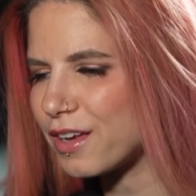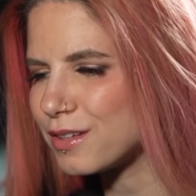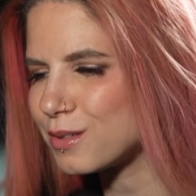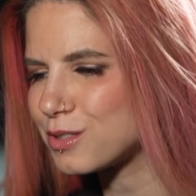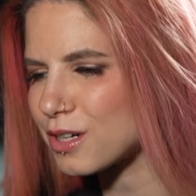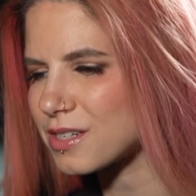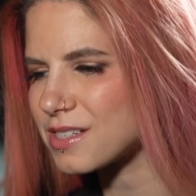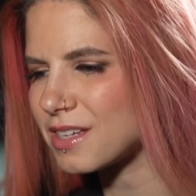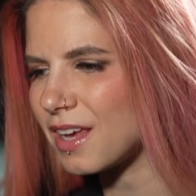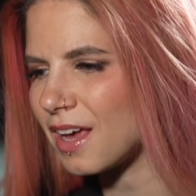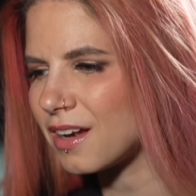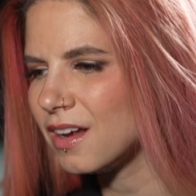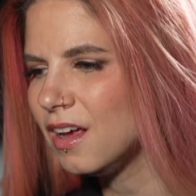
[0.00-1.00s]
in New
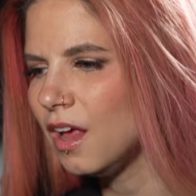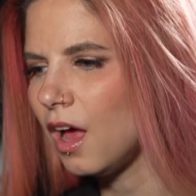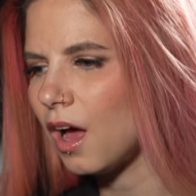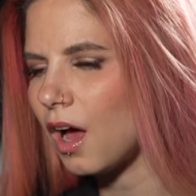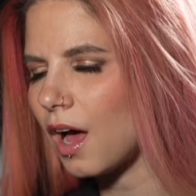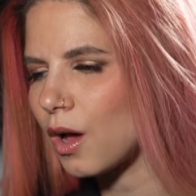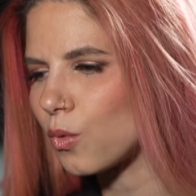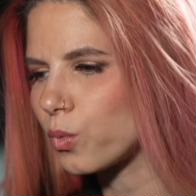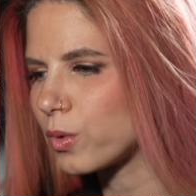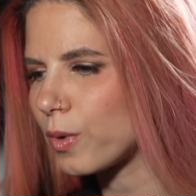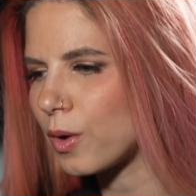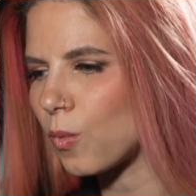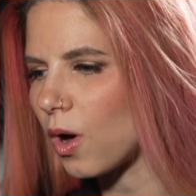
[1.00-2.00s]
Jersey, and uh,
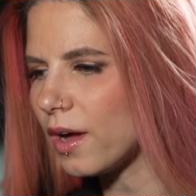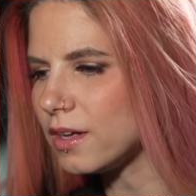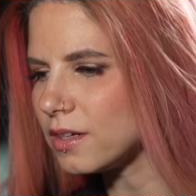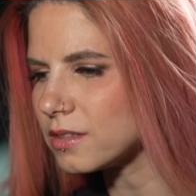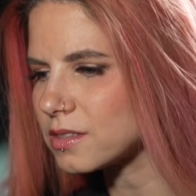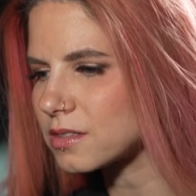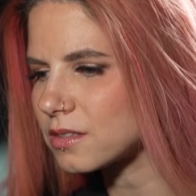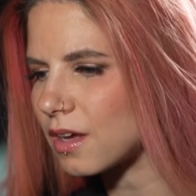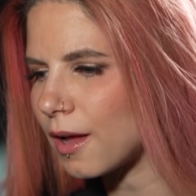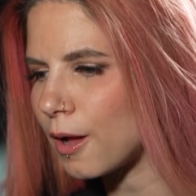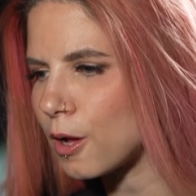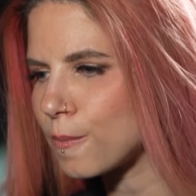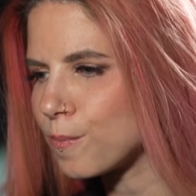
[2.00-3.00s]
we went wild.
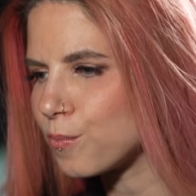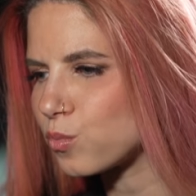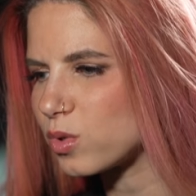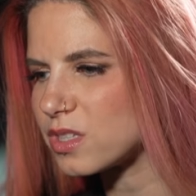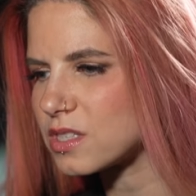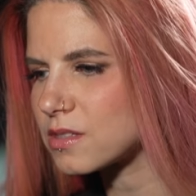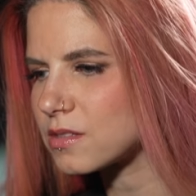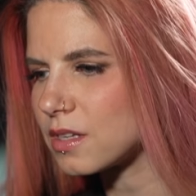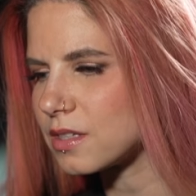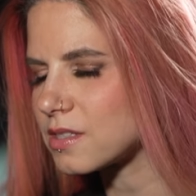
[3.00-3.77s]
Um, we, he